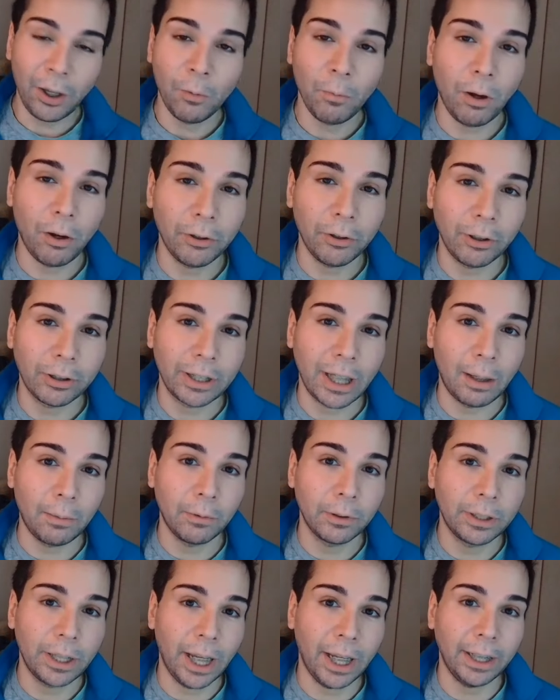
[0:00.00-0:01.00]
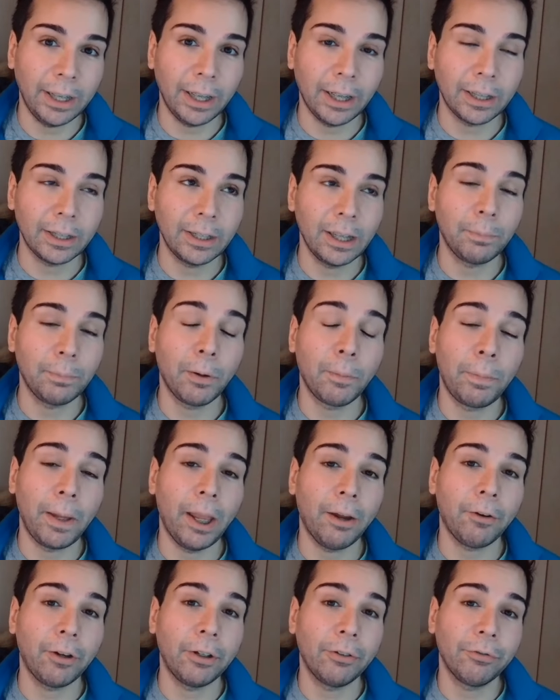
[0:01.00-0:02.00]
While you're simultaneously
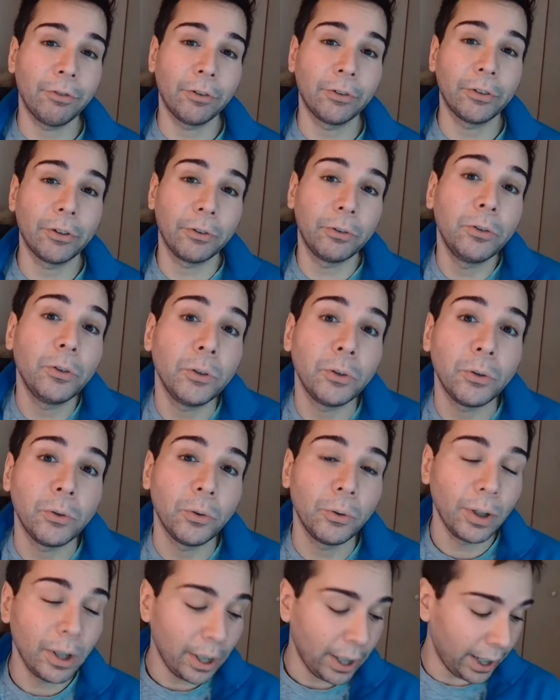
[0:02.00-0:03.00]
preparing for the new.